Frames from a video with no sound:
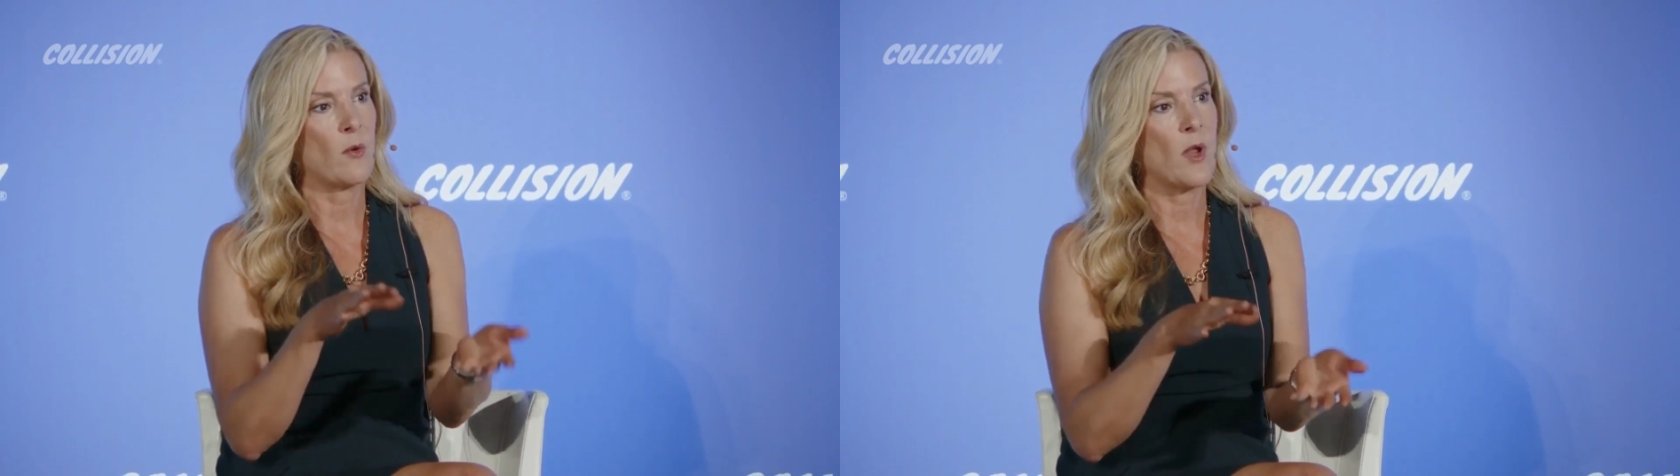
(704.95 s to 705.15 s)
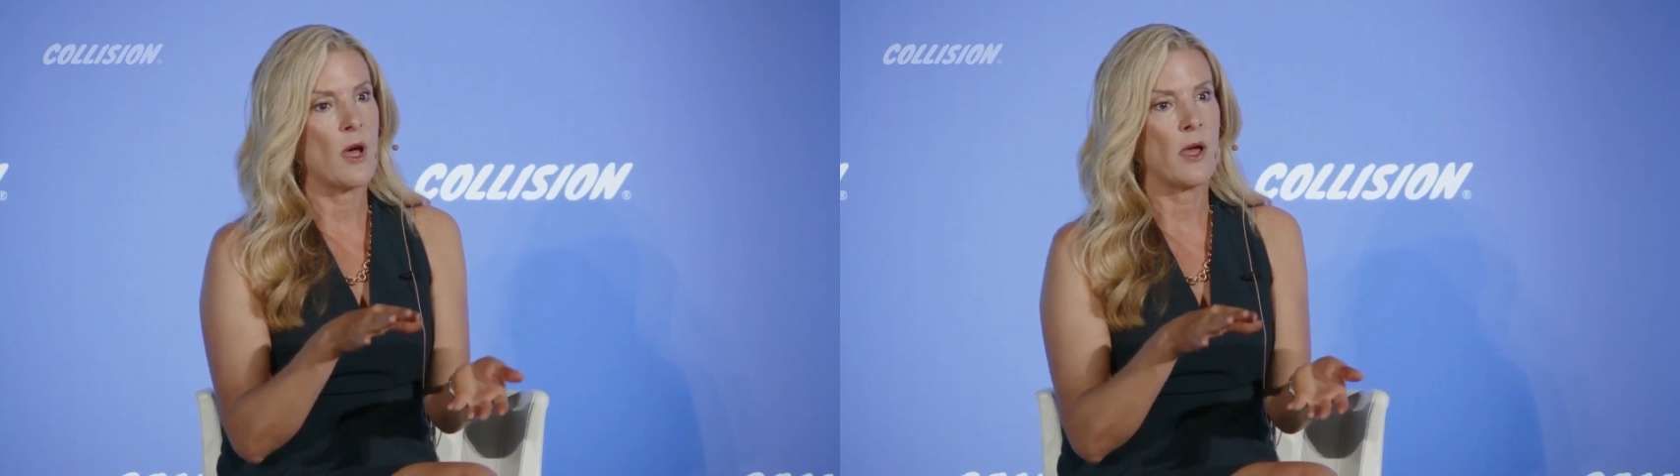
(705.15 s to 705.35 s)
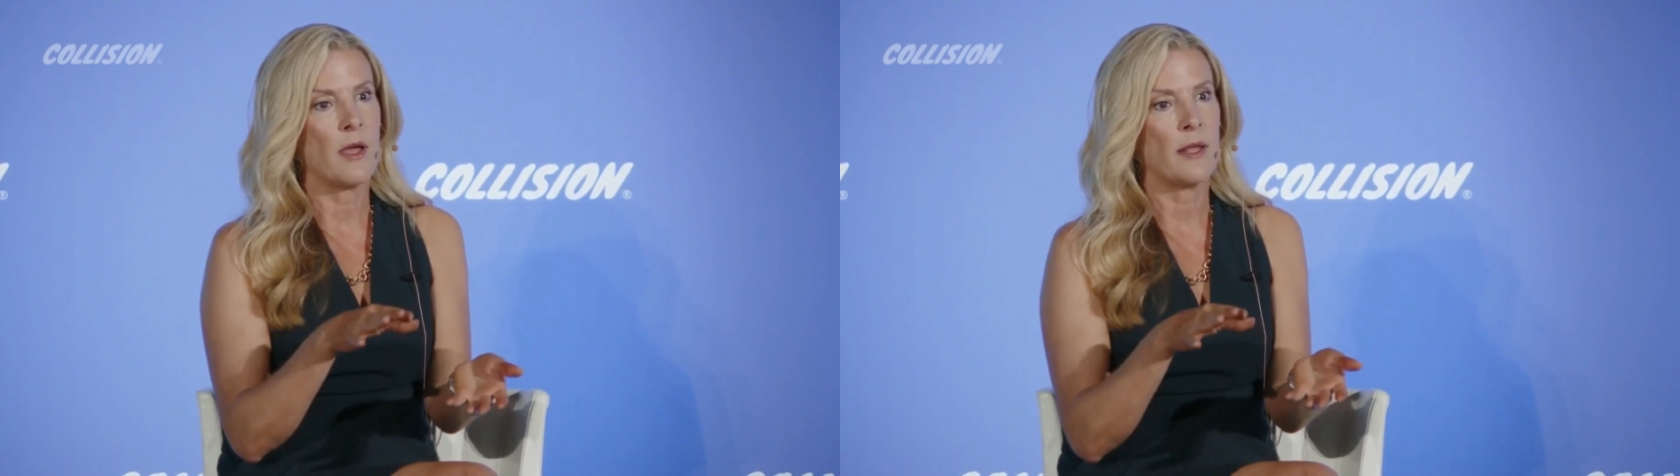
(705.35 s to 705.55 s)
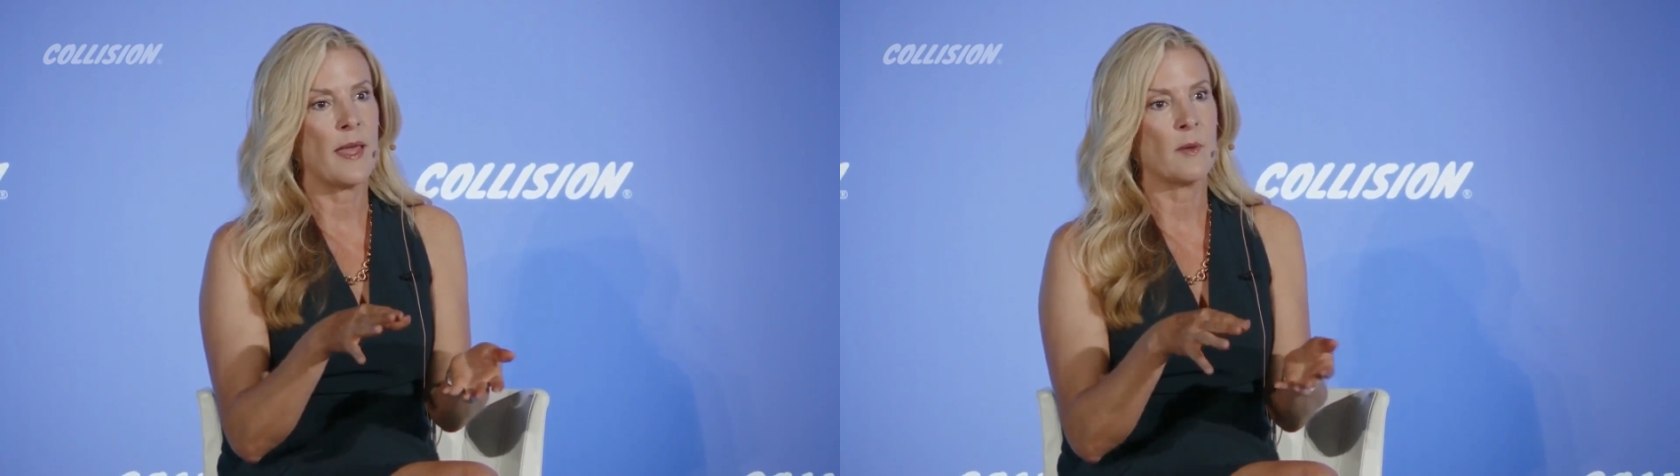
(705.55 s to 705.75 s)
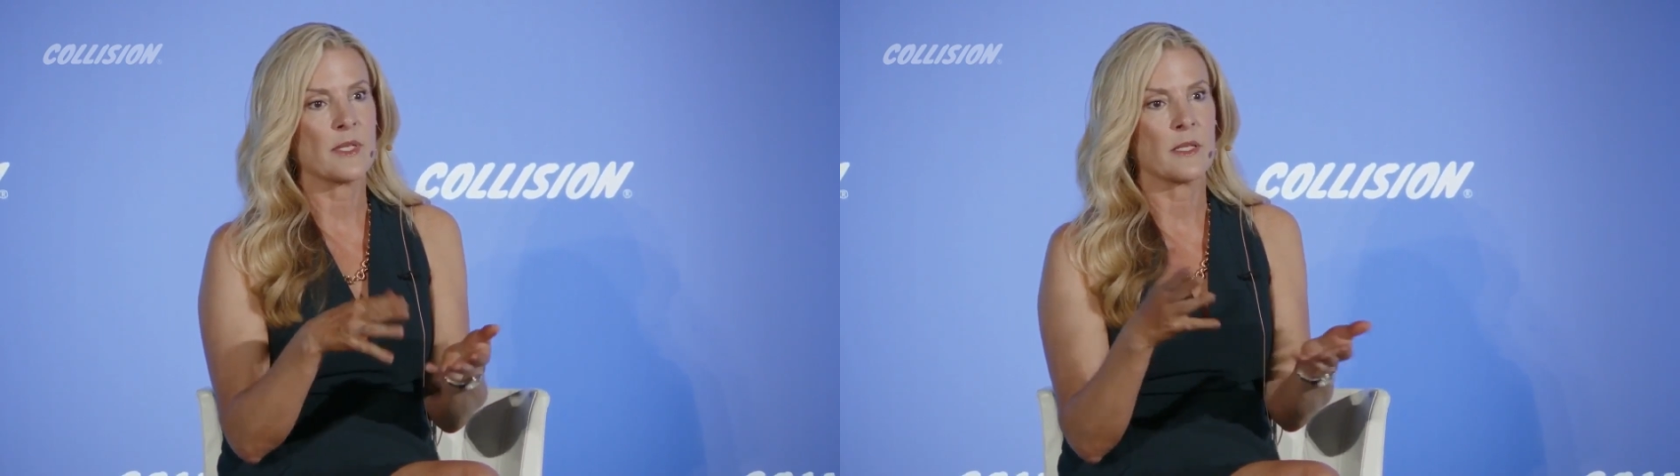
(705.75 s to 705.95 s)
09,
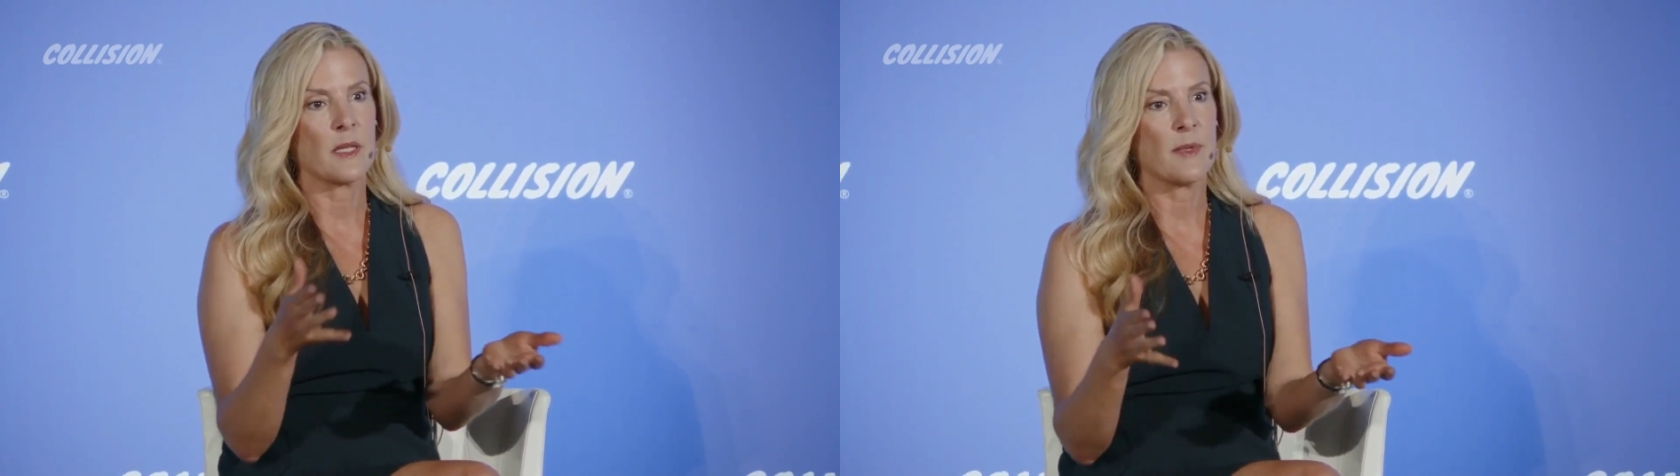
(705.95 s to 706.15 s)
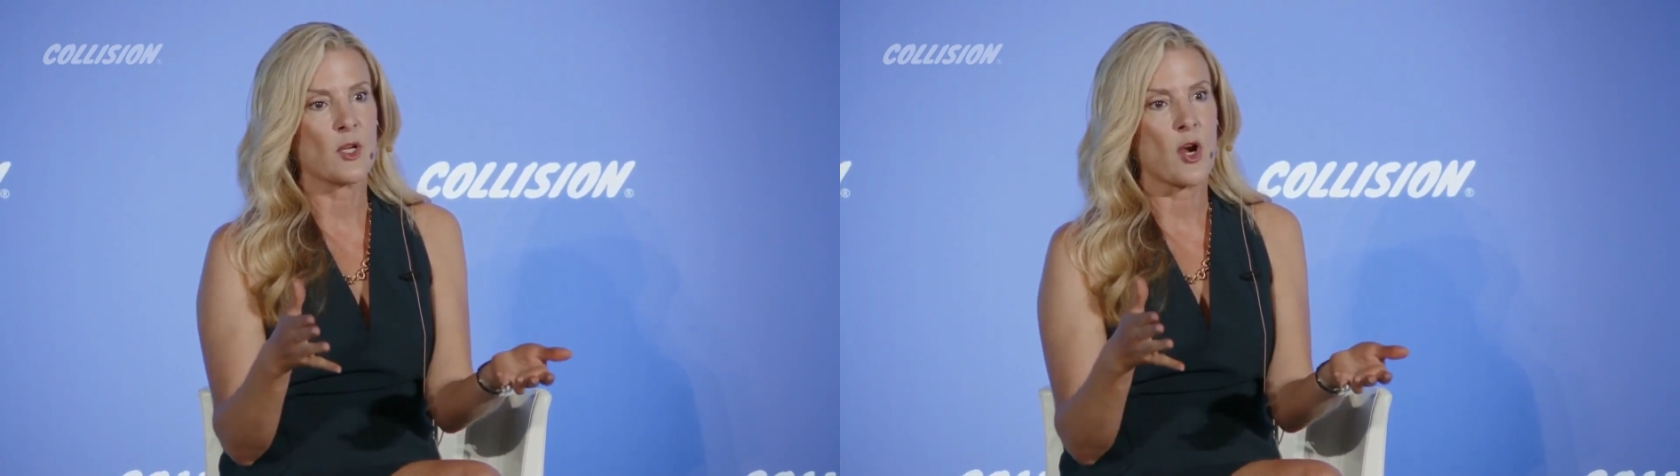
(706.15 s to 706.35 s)
that was Lehman